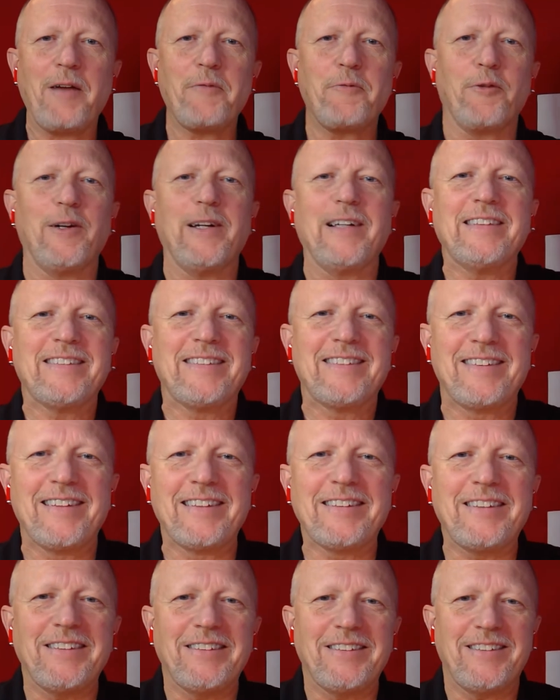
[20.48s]
friends,
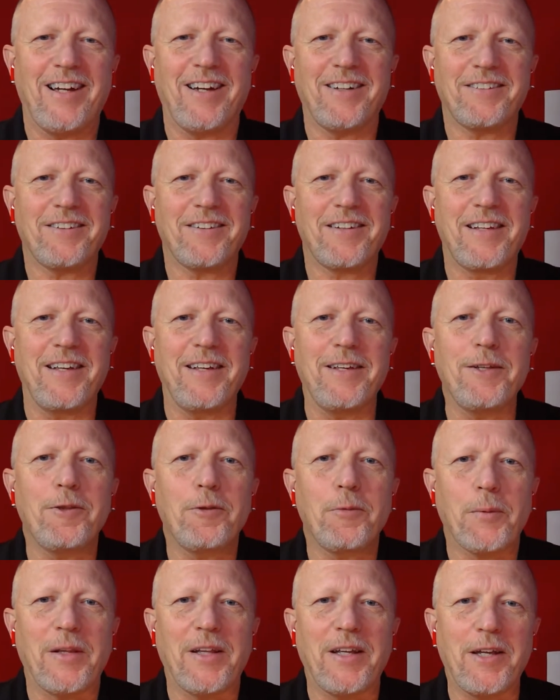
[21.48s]
this is Dr. Keith
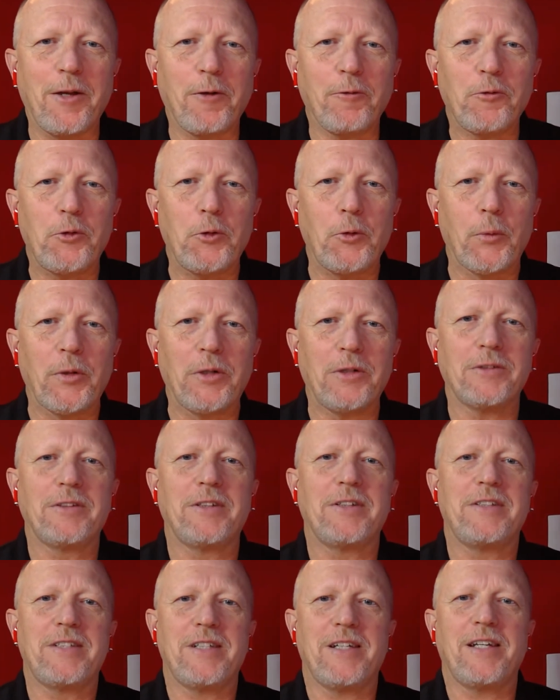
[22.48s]
with EF2
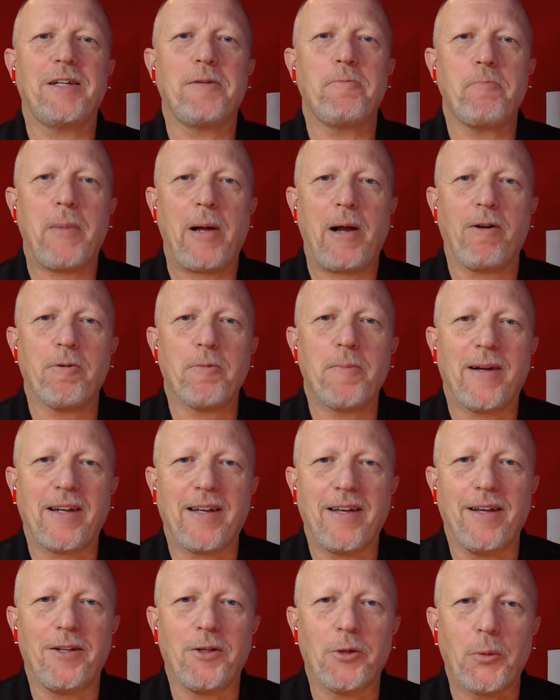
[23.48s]
Realty Team powered by
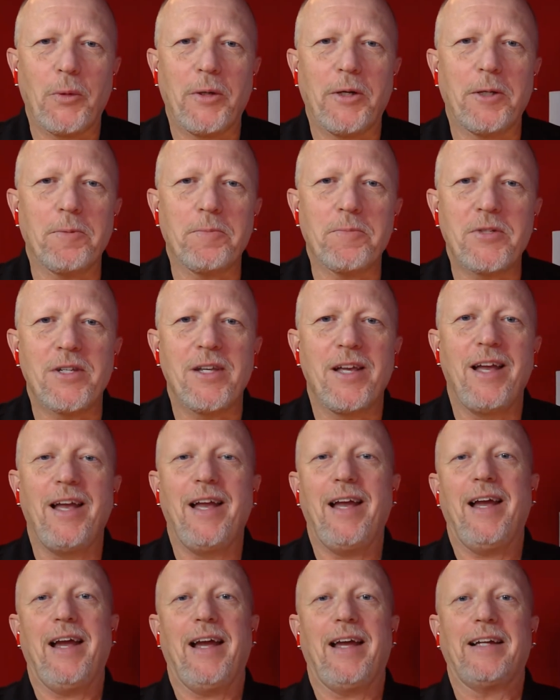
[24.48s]
Keller Williams,
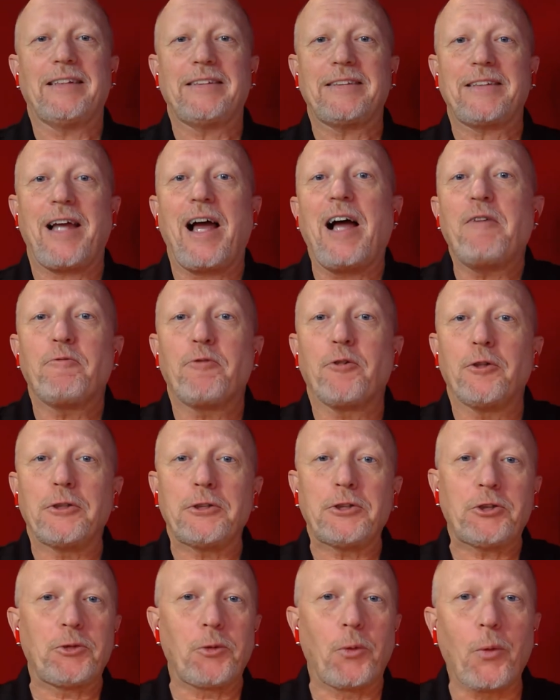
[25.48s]
and it's time for a
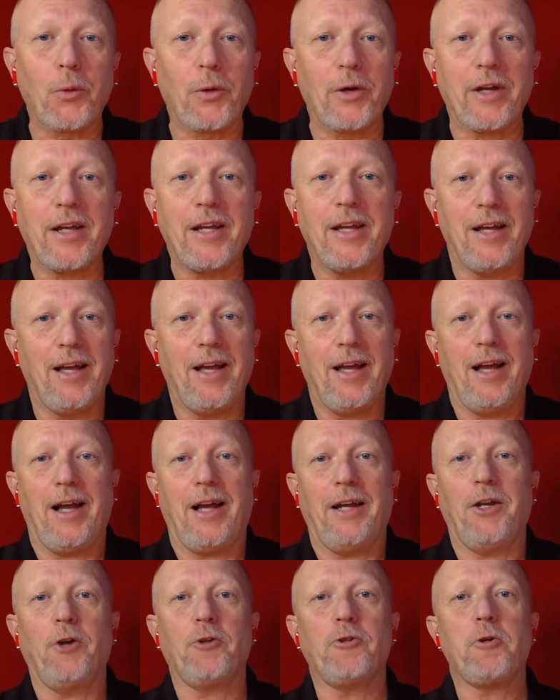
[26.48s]
story. I
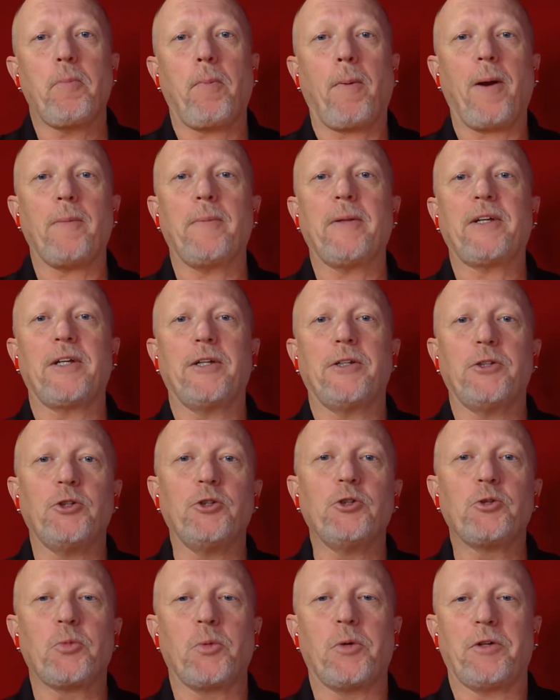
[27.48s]
know you probably can
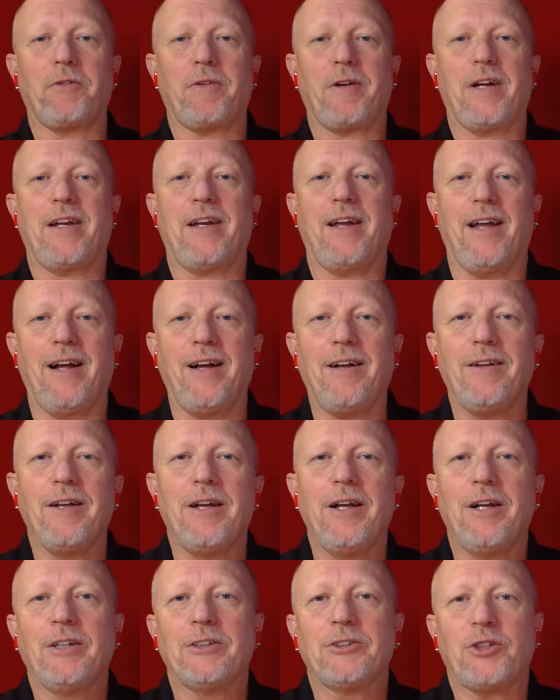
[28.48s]
use one right now,
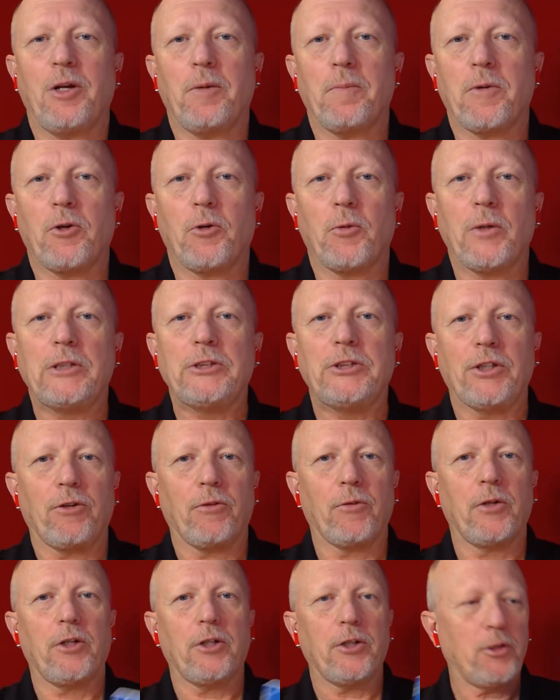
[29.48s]
so I'm going to read you a
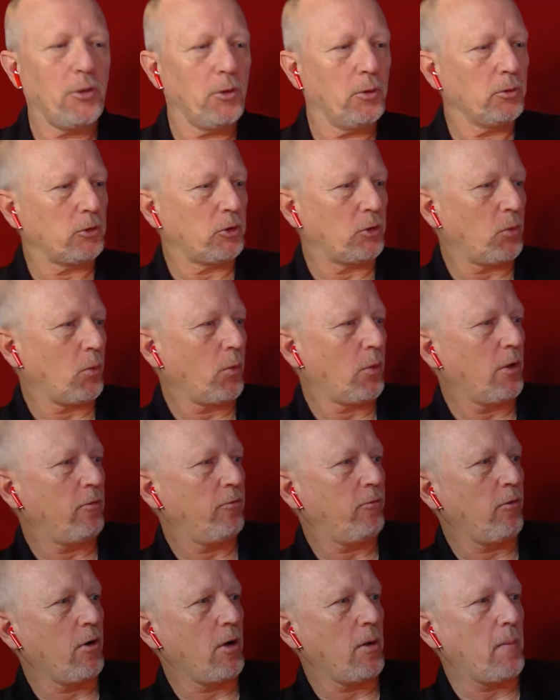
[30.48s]
really cool story
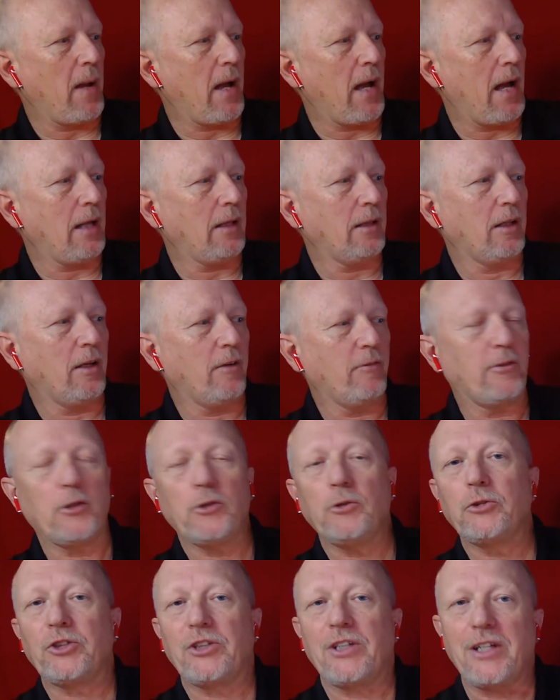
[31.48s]
from I Love You,
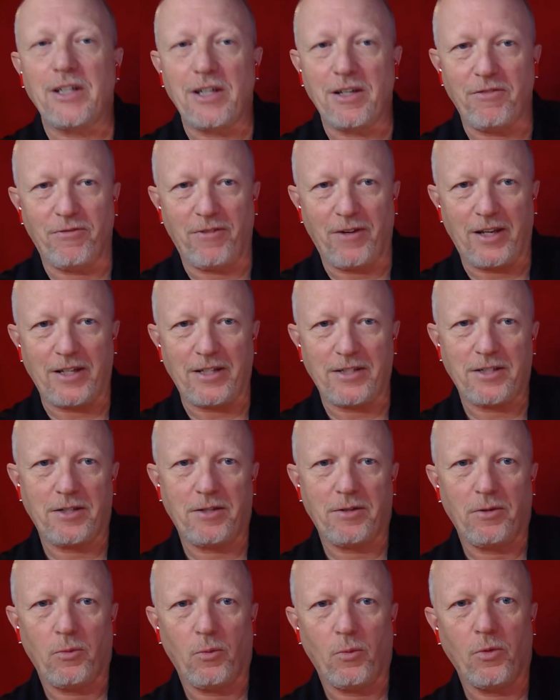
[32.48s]
Stinky Face,
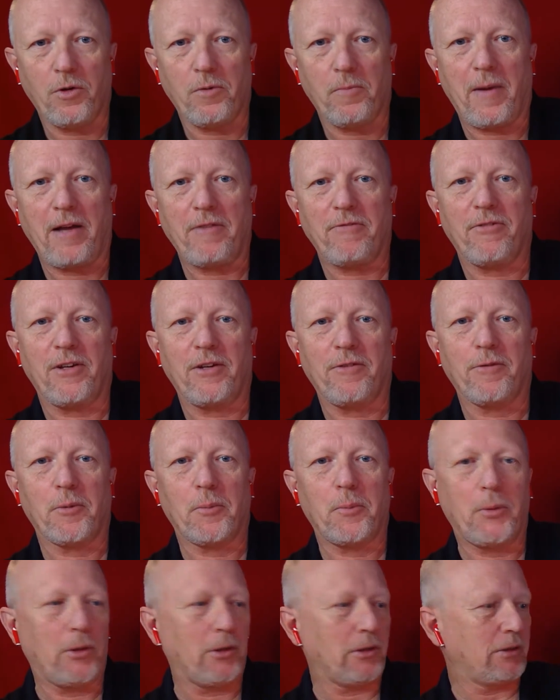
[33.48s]
one of my favorite
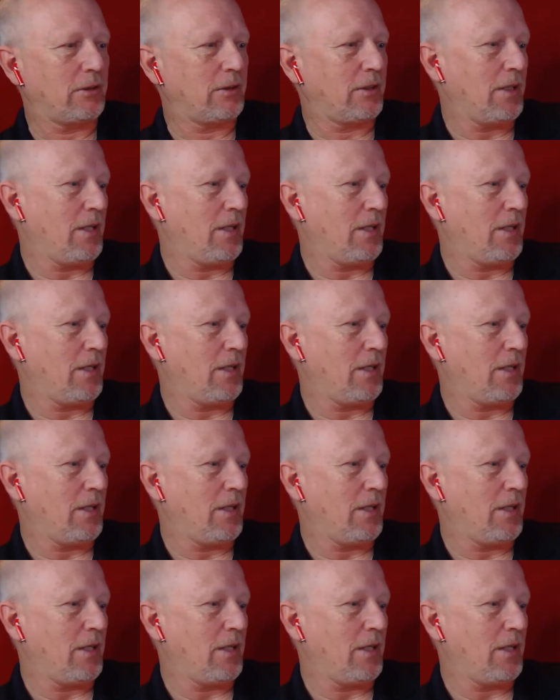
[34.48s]
books.